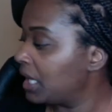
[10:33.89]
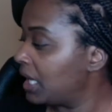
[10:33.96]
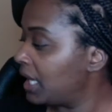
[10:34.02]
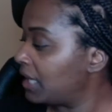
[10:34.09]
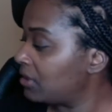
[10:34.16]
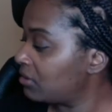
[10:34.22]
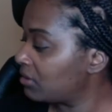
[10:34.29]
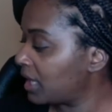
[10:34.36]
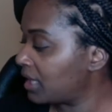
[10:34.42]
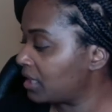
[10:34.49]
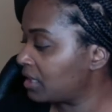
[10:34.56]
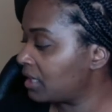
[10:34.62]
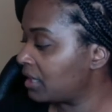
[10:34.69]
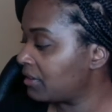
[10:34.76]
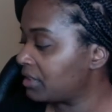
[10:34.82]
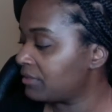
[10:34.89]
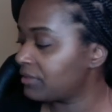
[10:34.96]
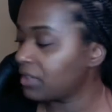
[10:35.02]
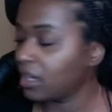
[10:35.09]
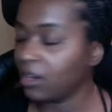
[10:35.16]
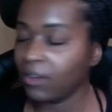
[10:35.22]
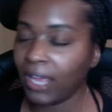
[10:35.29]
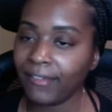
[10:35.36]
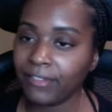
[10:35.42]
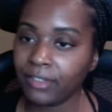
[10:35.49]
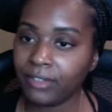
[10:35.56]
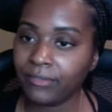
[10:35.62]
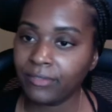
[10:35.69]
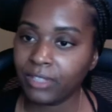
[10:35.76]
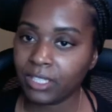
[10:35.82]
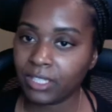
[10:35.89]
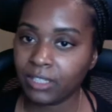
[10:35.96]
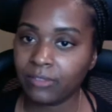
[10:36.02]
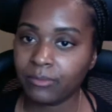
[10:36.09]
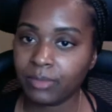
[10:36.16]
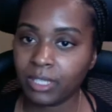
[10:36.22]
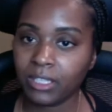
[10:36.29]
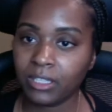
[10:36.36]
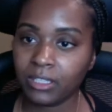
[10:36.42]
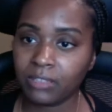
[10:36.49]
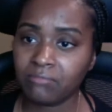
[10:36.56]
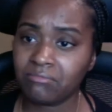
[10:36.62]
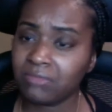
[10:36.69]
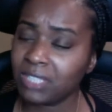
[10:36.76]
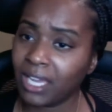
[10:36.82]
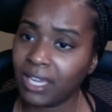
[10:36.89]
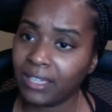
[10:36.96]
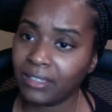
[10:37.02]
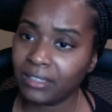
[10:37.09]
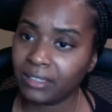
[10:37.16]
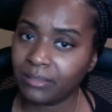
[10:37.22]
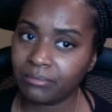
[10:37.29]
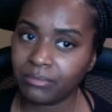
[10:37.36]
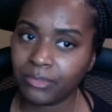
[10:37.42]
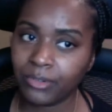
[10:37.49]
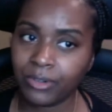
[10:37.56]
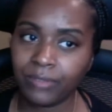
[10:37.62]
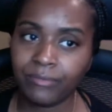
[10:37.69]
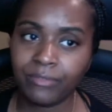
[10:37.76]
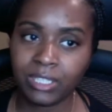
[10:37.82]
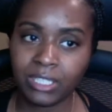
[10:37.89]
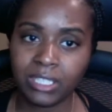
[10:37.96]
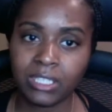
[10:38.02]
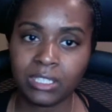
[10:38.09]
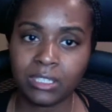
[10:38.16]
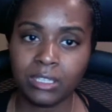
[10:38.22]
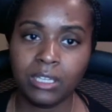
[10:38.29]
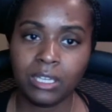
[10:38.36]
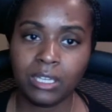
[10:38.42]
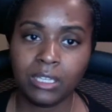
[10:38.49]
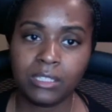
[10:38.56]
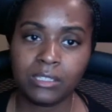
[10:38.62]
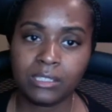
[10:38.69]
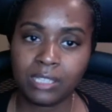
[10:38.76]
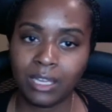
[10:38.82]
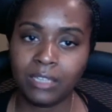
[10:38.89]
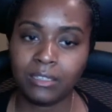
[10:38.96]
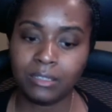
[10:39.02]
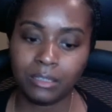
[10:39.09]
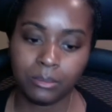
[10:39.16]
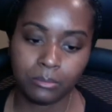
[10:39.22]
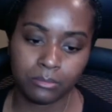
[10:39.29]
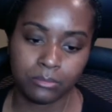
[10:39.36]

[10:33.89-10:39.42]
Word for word: And you gain clarity of thought after a feeling of being tied up or feeling tied up.